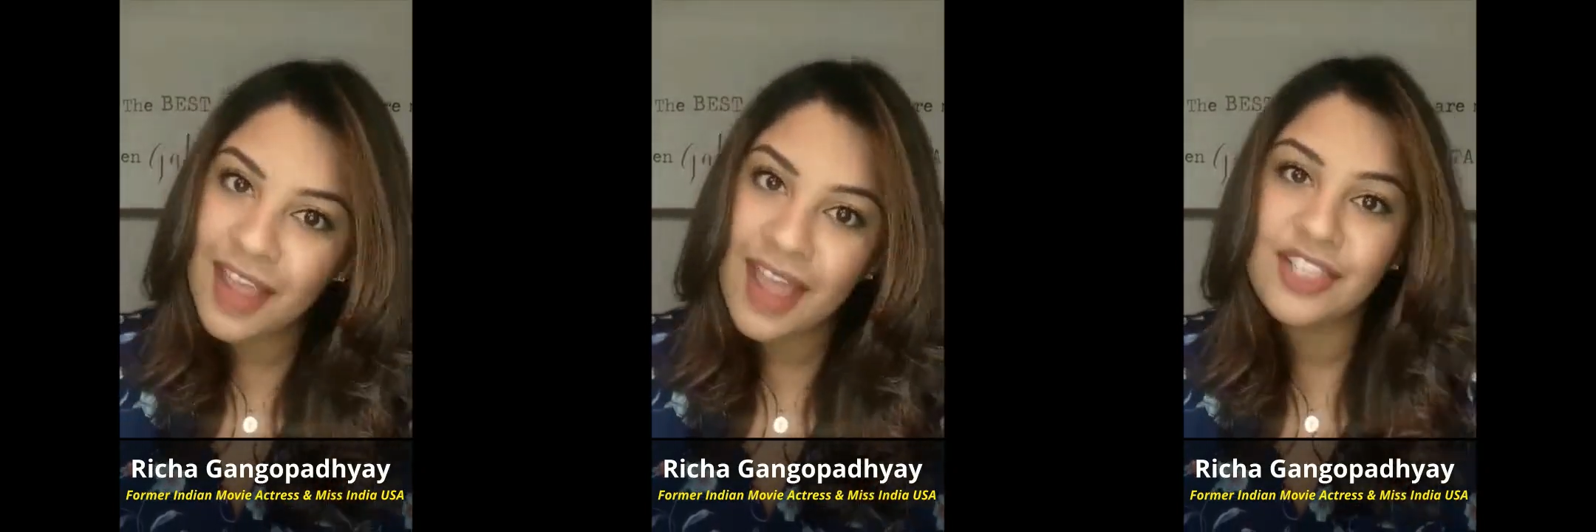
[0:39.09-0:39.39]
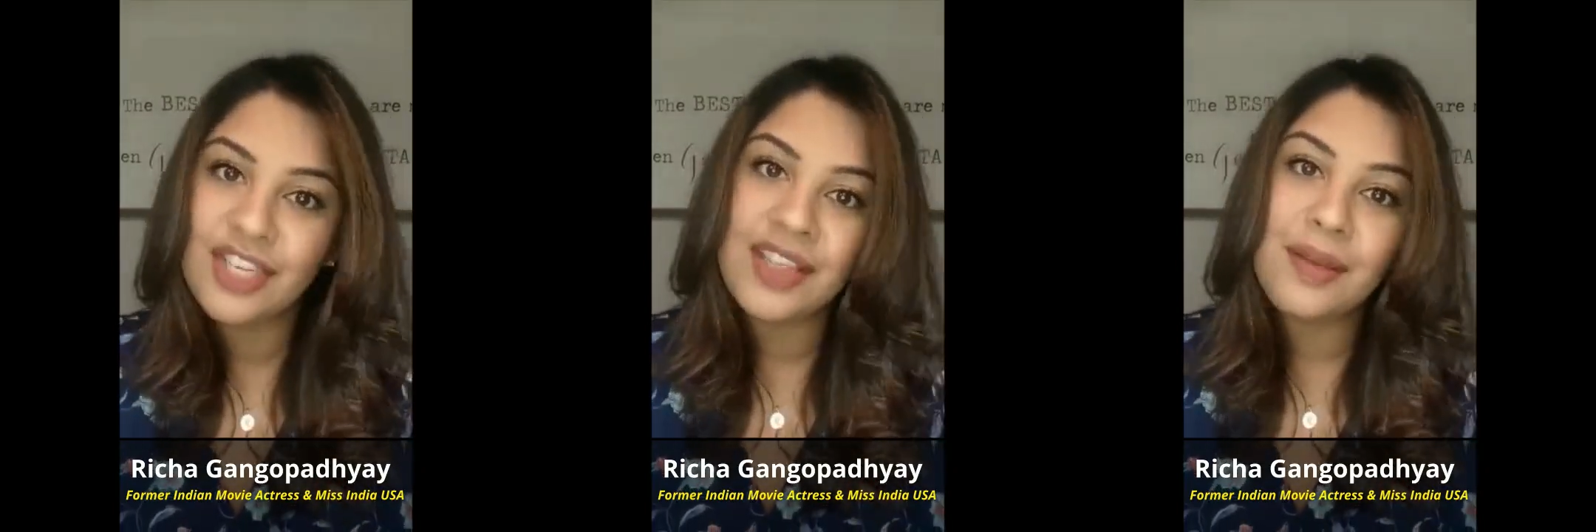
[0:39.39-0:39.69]

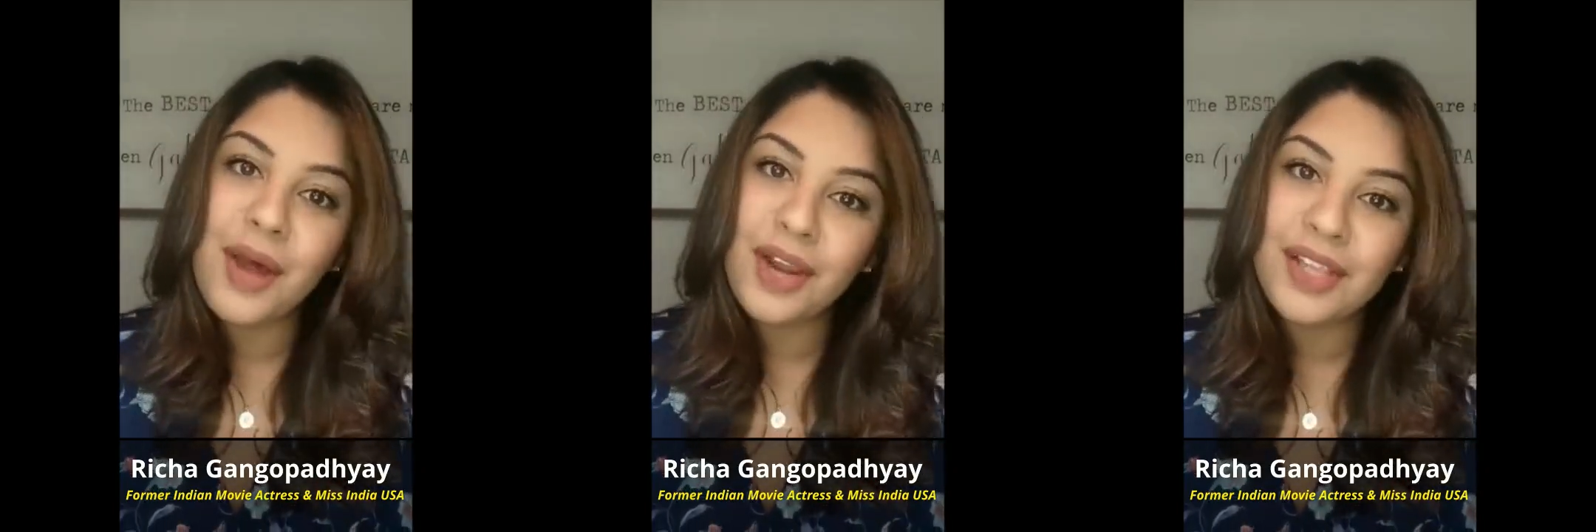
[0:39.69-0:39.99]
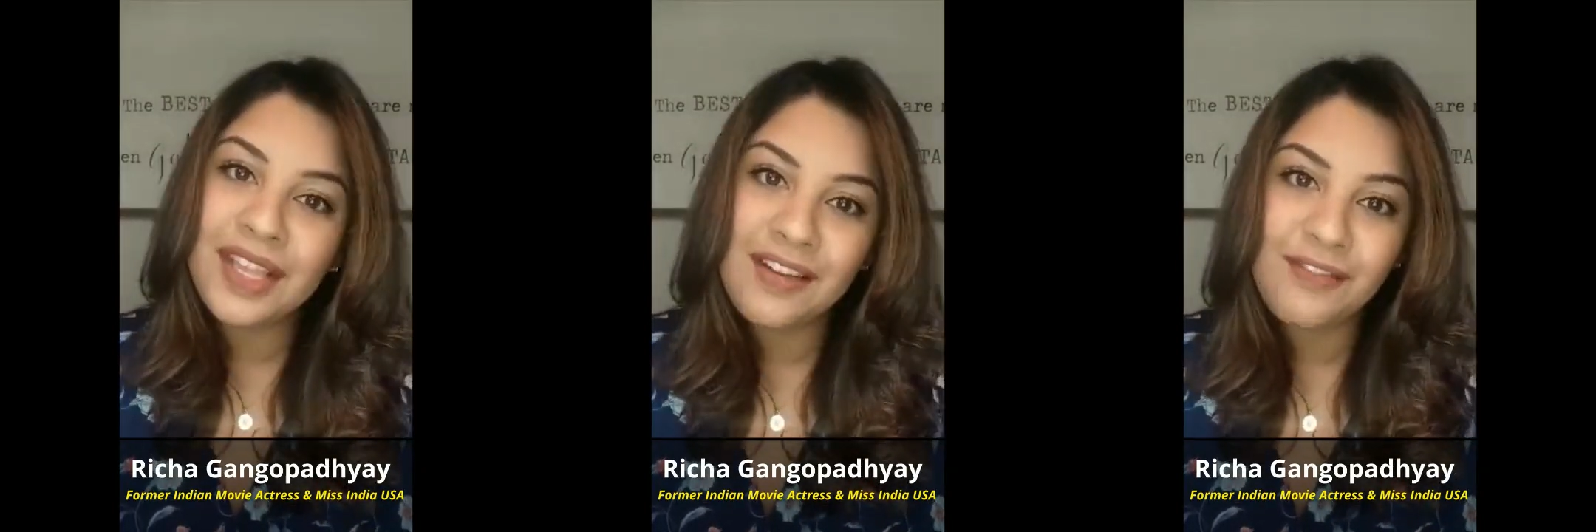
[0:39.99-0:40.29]
edge in the
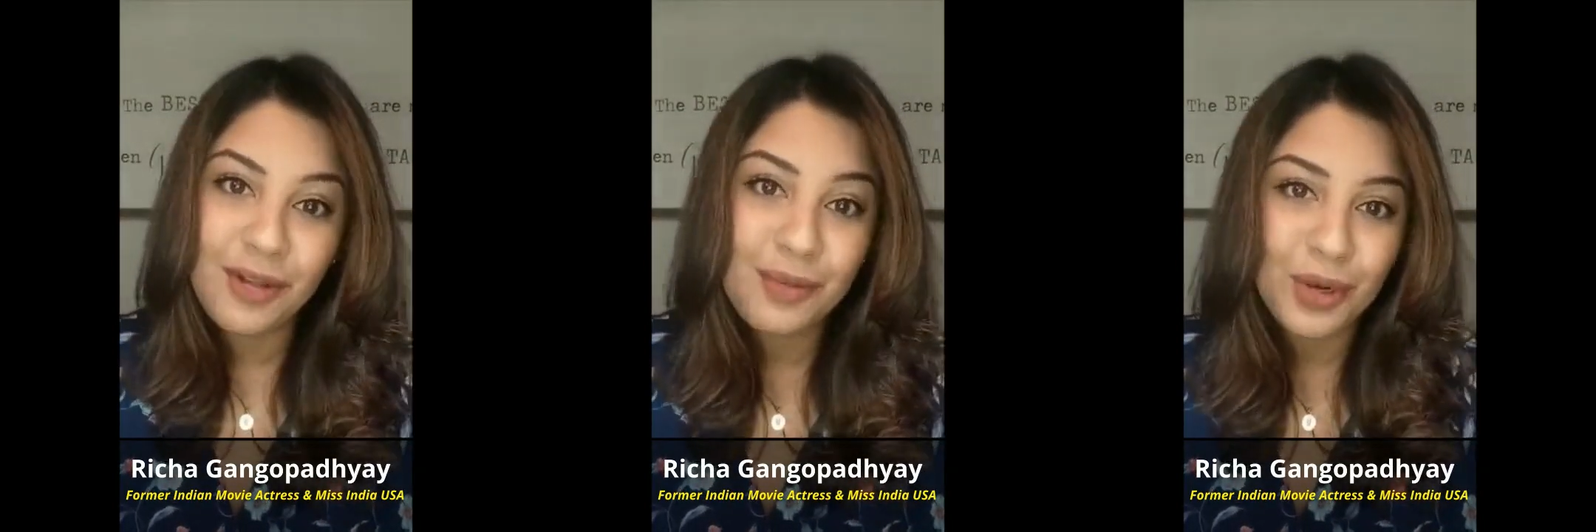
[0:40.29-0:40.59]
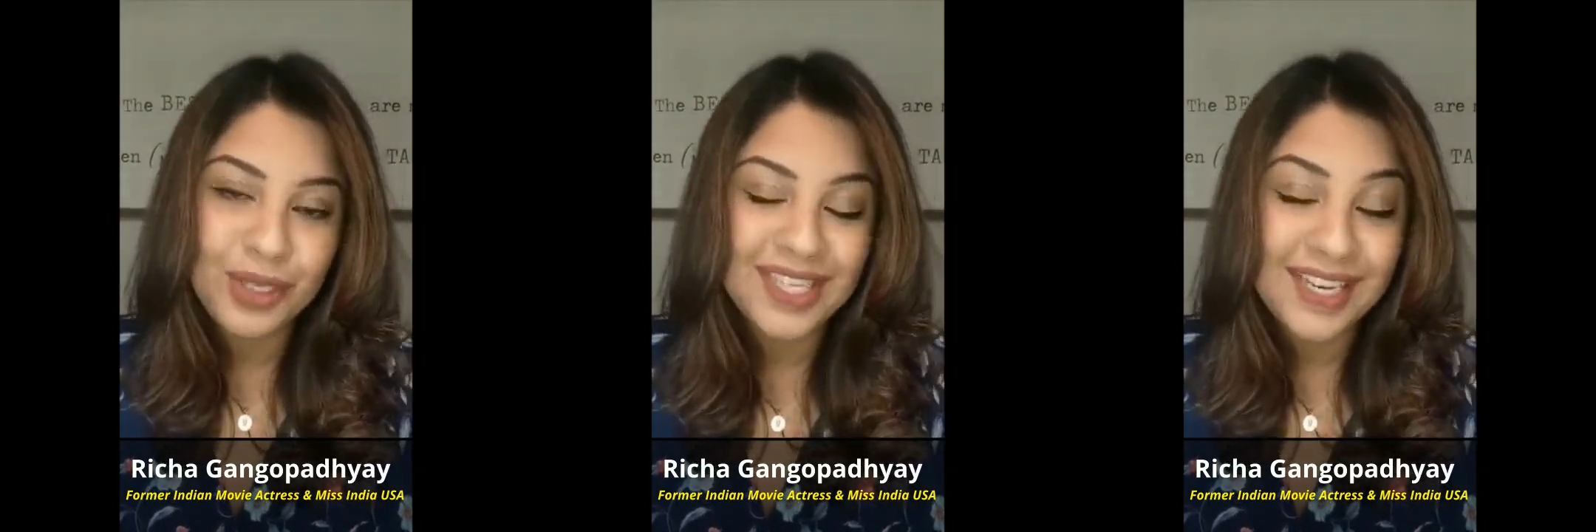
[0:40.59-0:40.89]
modeling and film
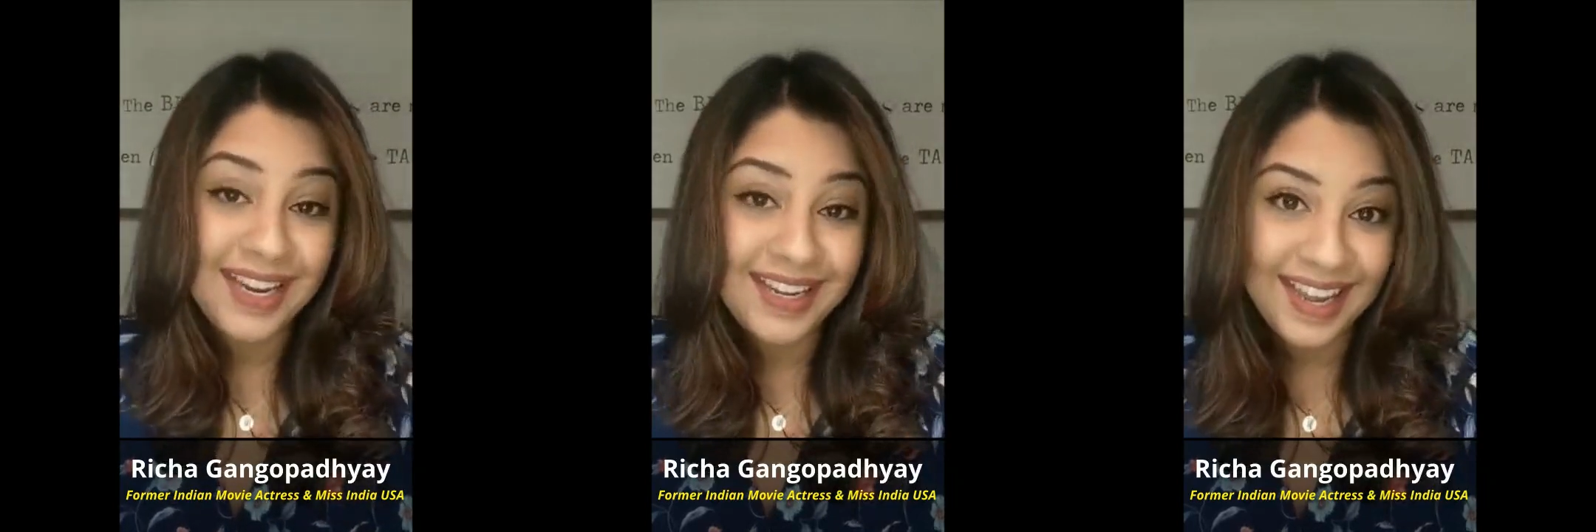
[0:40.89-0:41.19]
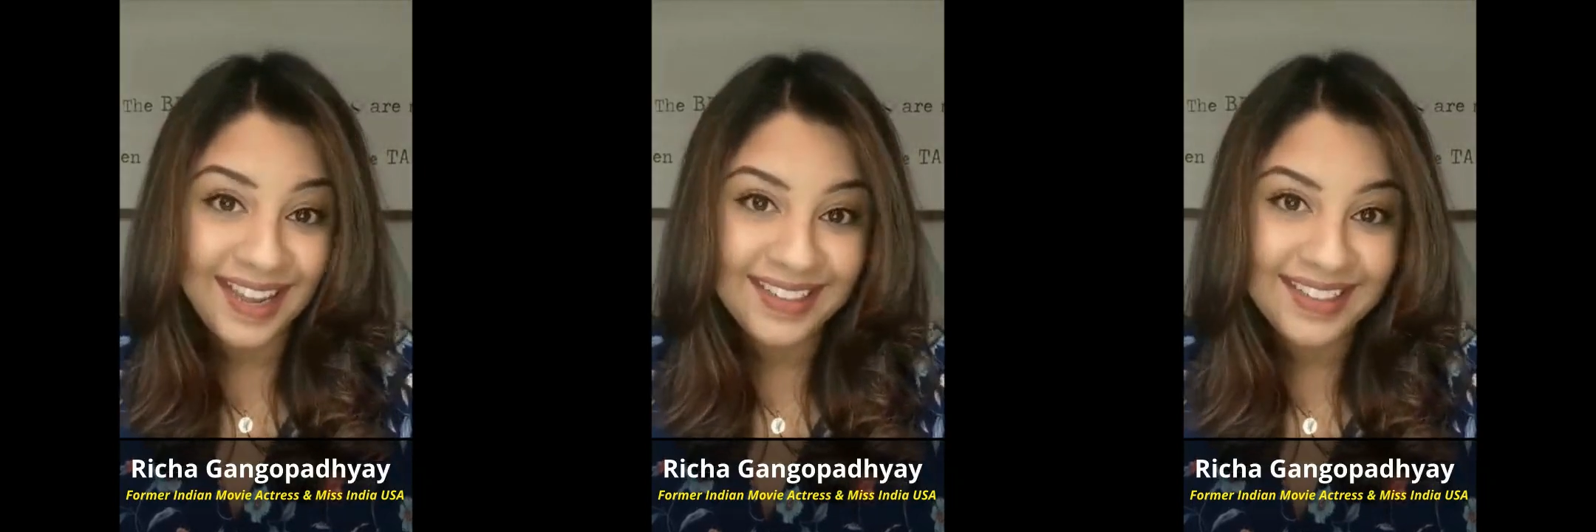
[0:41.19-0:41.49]
world in
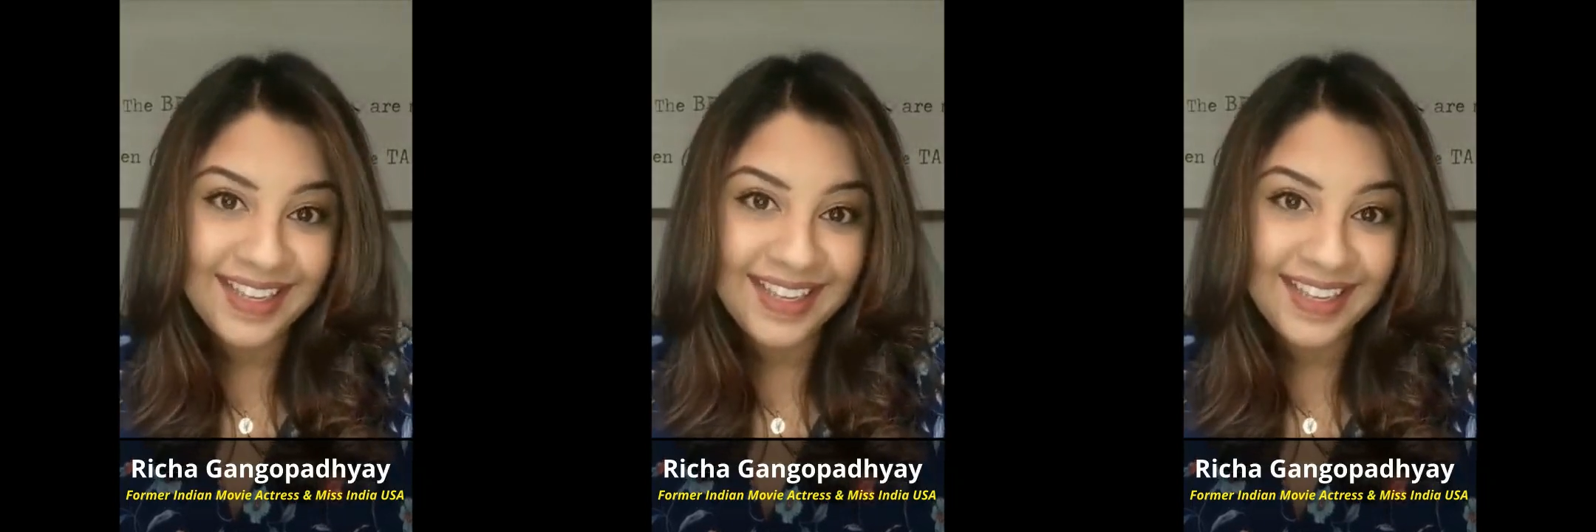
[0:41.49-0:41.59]
India.